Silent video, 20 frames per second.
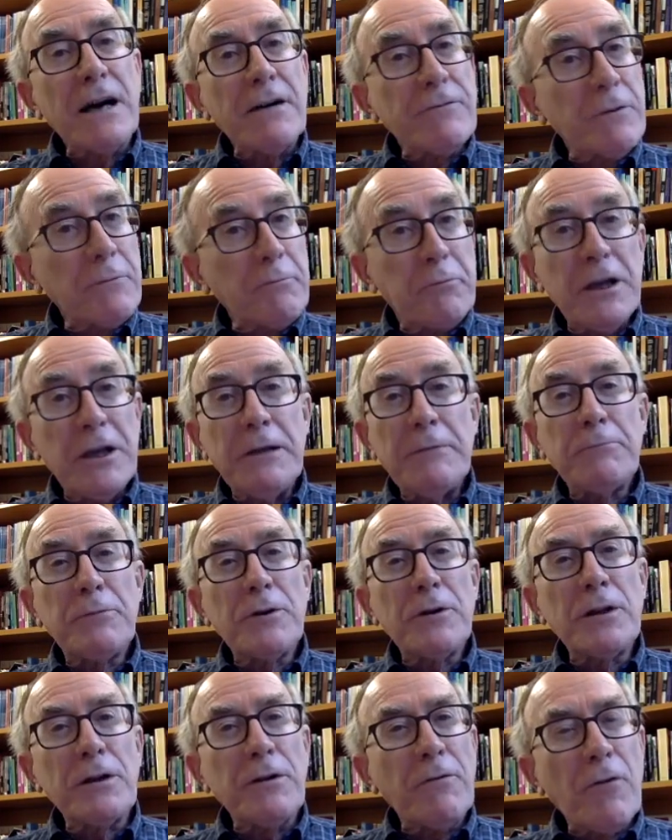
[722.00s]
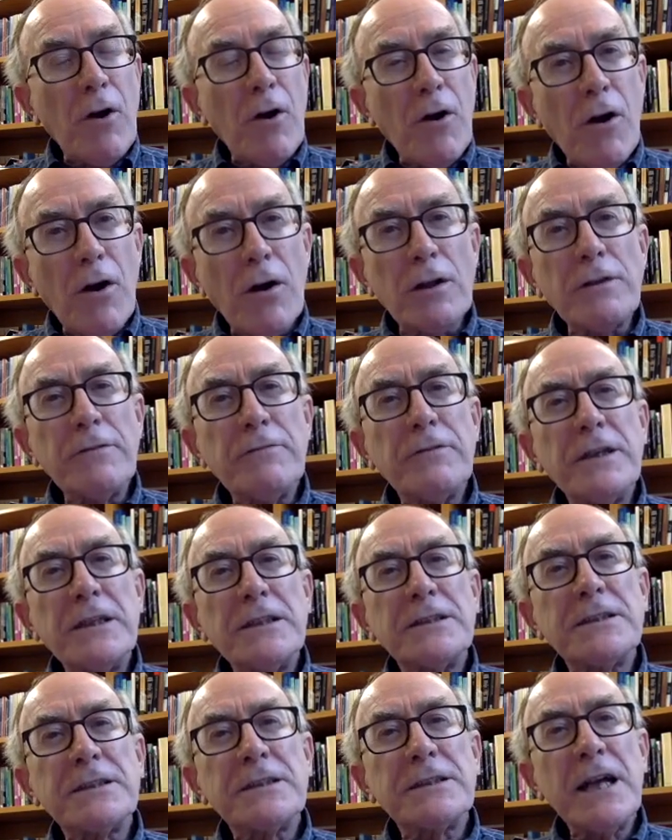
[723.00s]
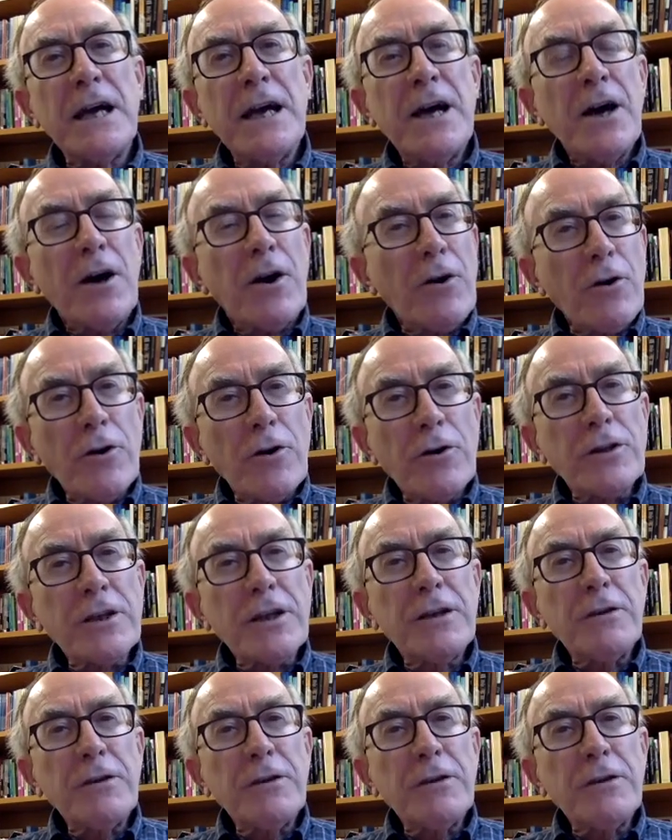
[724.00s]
of the people, of all of this earth